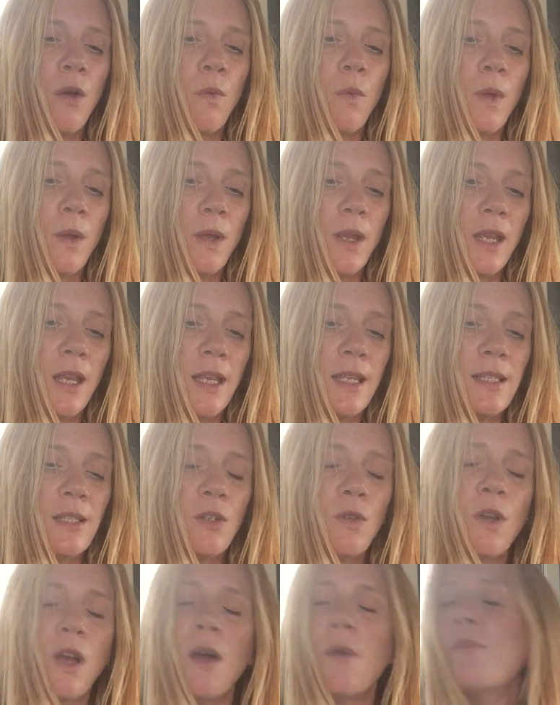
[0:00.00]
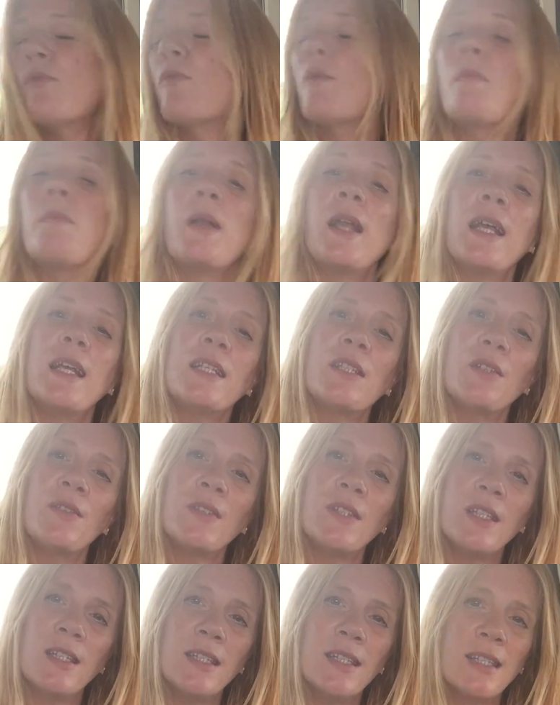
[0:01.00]
we, it's to come from a place of
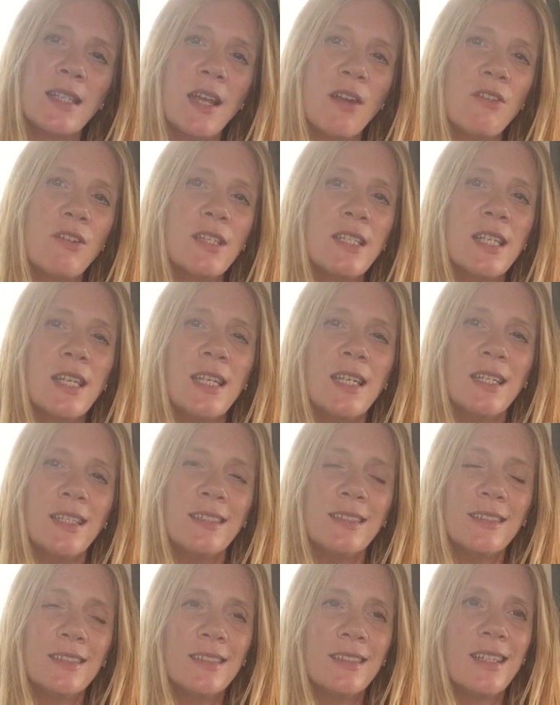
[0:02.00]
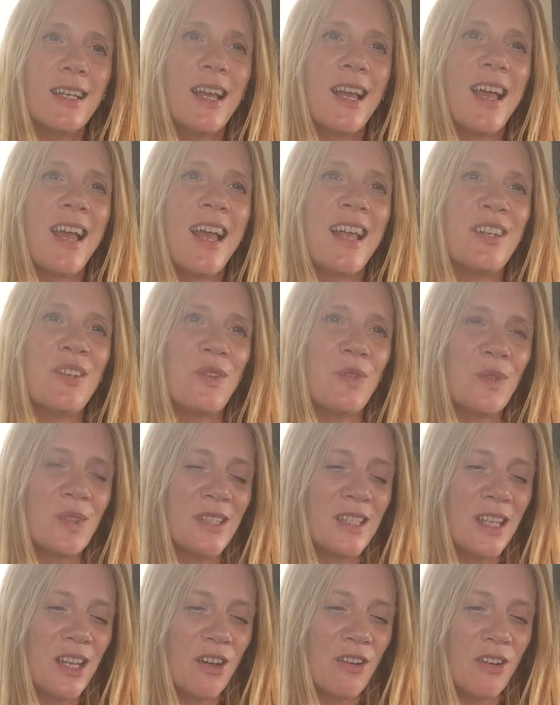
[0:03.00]
sincerity and not
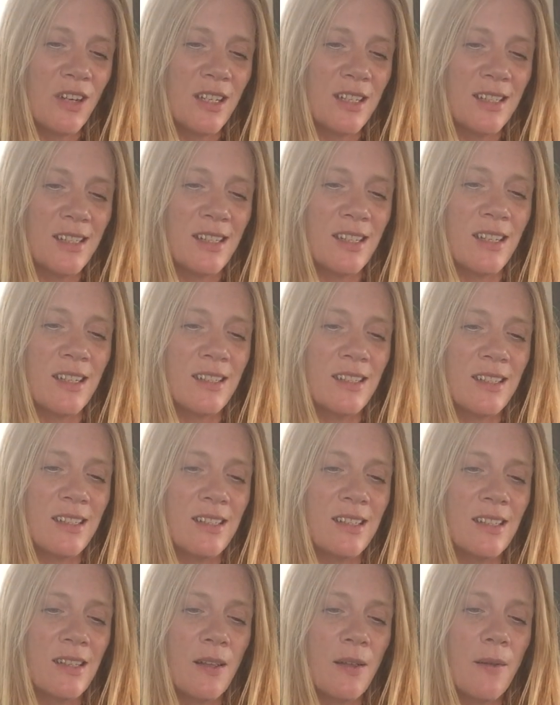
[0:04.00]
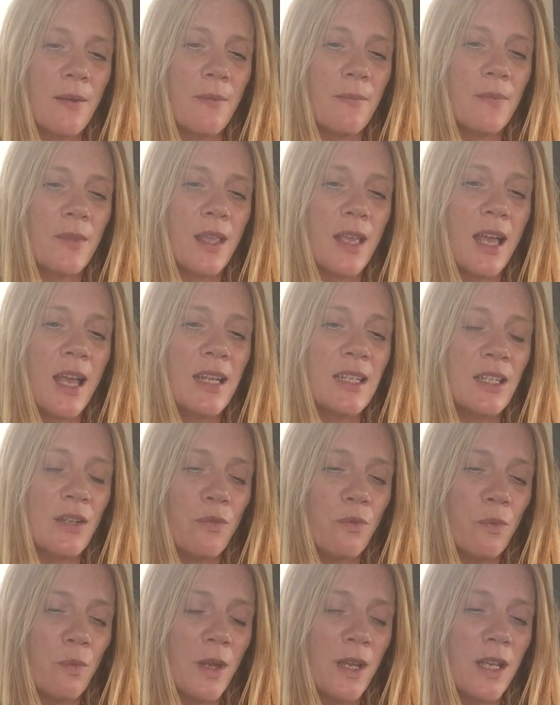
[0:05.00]
seriousness. And
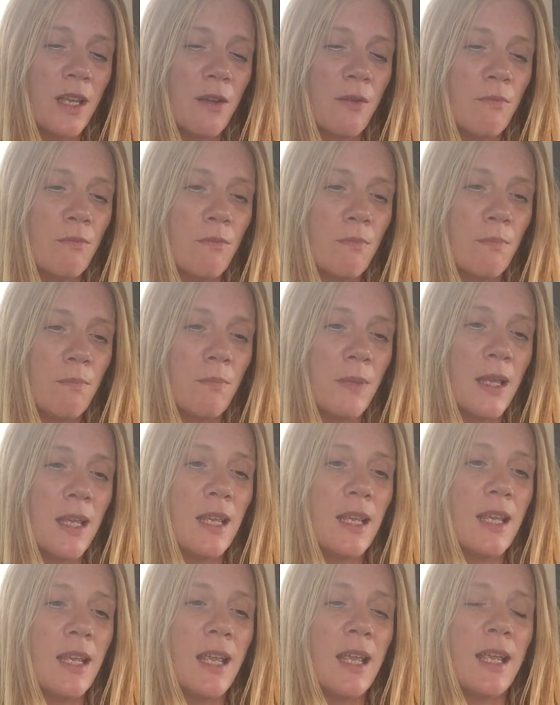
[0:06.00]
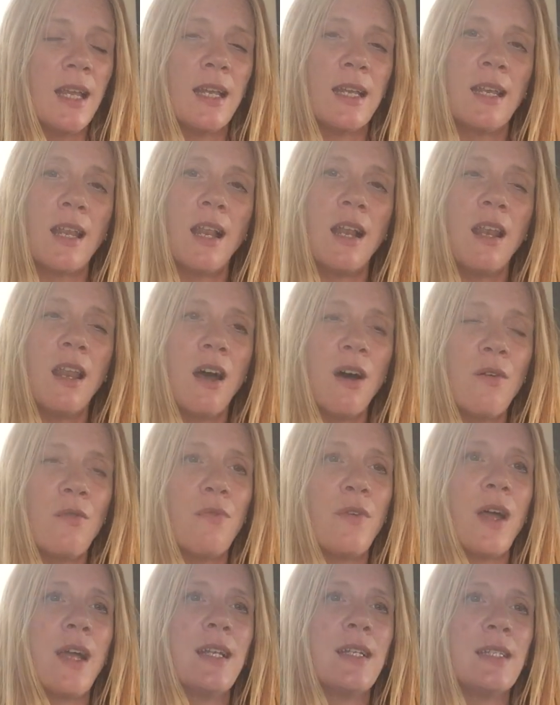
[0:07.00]
if we can be in
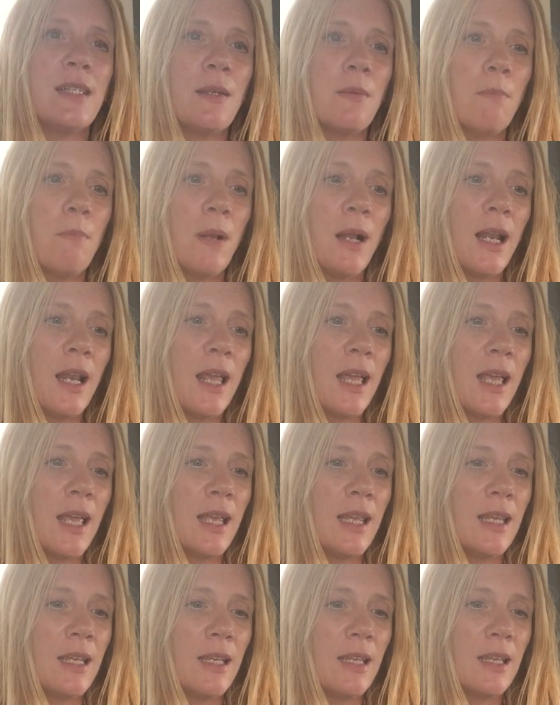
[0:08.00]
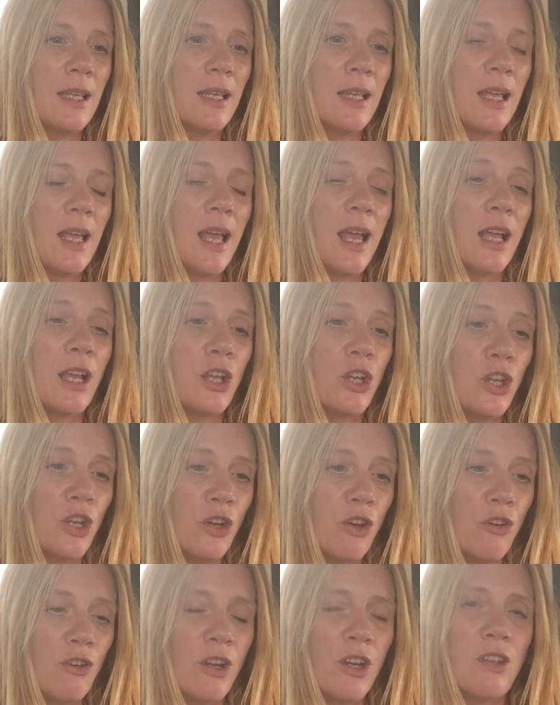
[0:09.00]
love and in play and
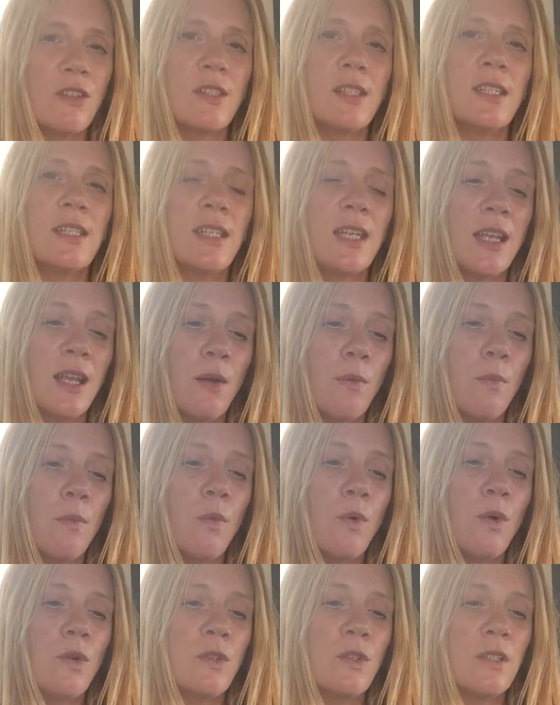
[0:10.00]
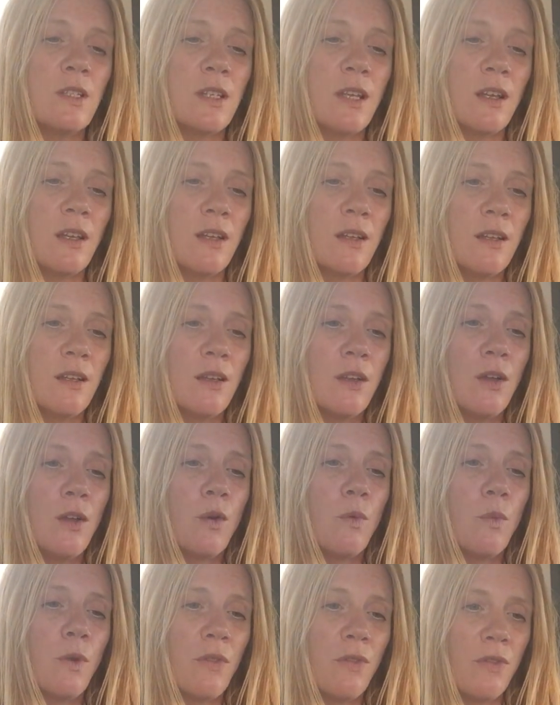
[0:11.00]
curiosity and wonder
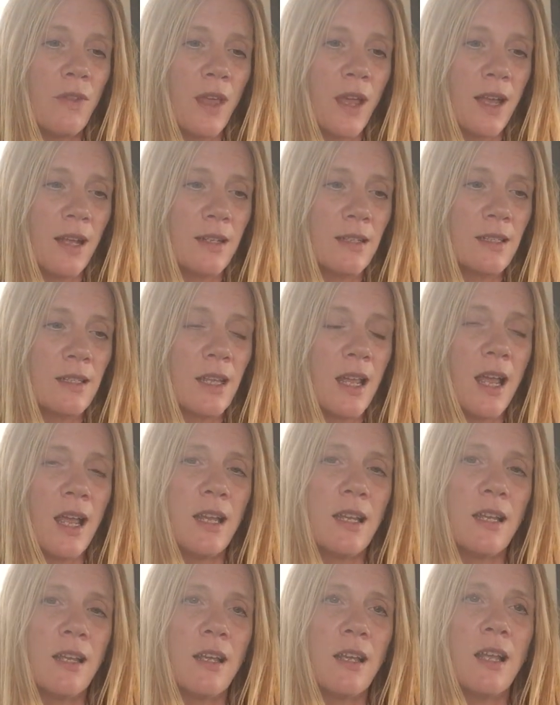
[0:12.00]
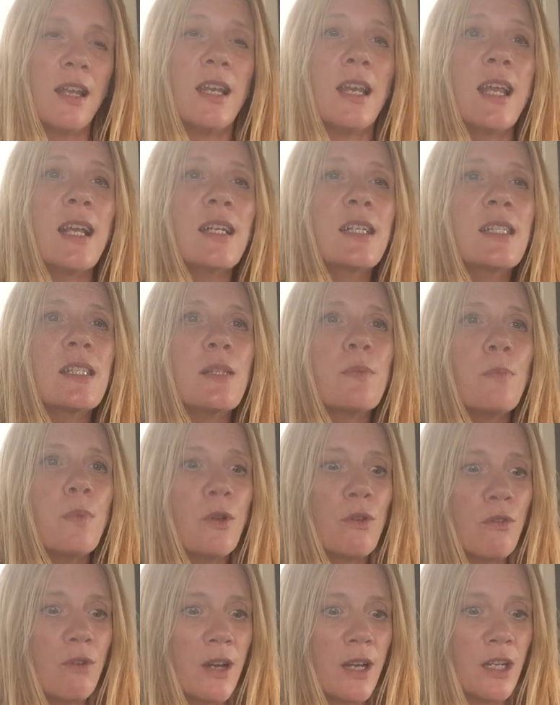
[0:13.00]
with that uh, and
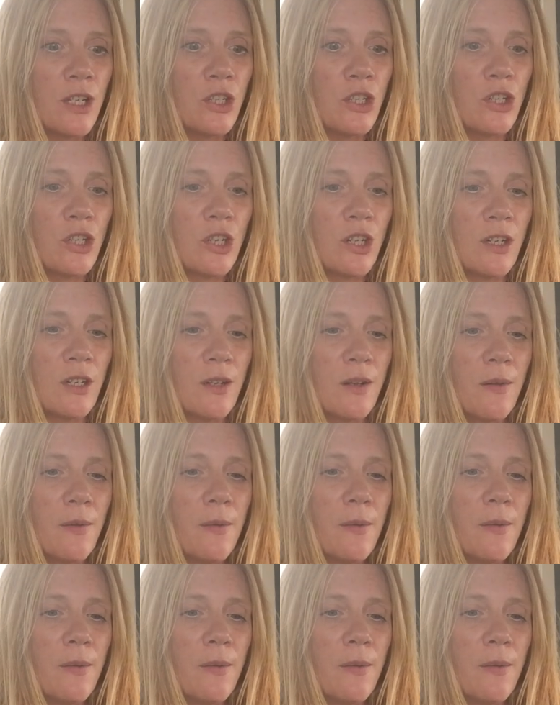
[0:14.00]
exploration,